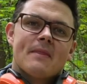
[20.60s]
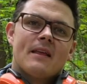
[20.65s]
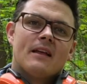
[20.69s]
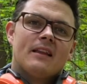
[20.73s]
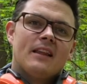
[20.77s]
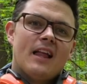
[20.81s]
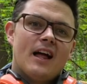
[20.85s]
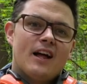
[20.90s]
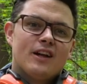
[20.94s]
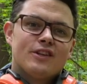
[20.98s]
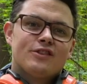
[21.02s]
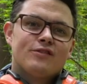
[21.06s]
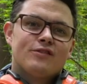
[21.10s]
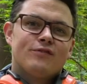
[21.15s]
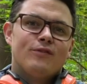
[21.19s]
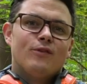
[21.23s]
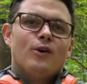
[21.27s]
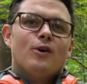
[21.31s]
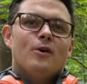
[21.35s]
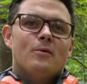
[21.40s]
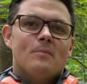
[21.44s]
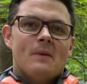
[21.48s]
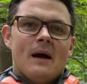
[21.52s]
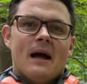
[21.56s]
large
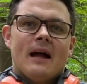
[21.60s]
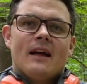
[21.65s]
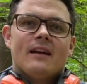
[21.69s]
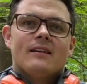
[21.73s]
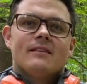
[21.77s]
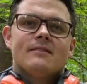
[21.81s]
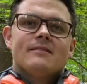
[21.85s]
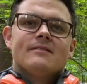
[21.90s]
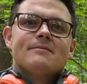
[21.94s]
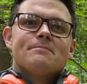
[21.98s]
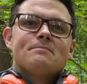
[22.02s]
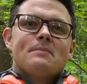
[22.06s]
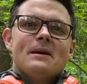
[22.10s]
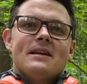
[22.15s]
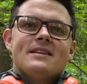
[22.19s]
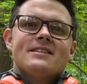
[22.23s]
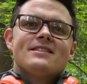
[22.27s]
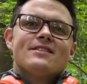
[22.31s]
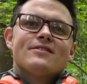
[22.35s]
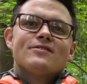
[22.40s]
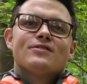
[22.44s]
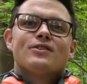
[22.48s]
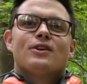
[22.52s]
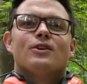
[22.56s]
format pieces
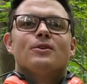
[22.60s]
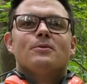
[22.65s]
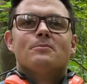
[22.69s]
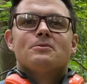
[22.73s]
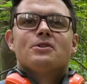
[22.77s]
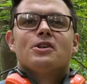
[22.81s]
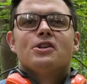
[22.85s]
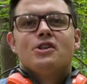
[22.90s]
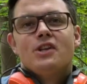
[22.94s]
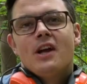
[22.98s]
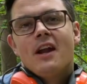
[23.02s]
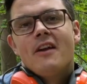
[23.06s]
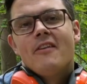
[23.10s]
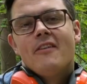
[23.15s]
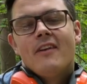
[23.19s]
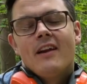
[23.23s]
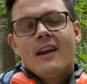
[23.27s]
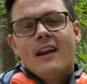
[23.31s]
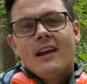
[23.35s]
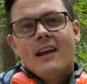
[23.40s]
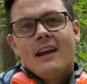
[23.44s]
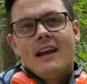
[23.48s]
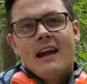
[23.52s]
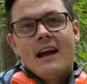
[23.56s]
of sculpture
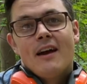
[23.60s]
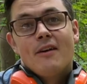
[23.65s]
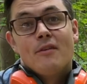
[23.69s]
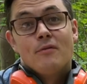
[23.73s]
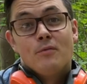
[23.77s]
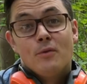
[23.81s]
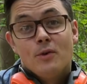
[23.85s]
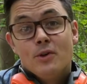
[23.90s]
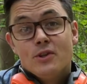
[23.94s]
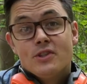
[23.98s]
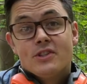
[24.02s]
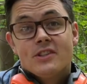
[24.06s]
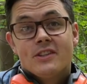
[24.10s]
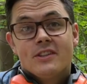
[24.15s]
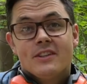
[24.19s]
generally out of wood.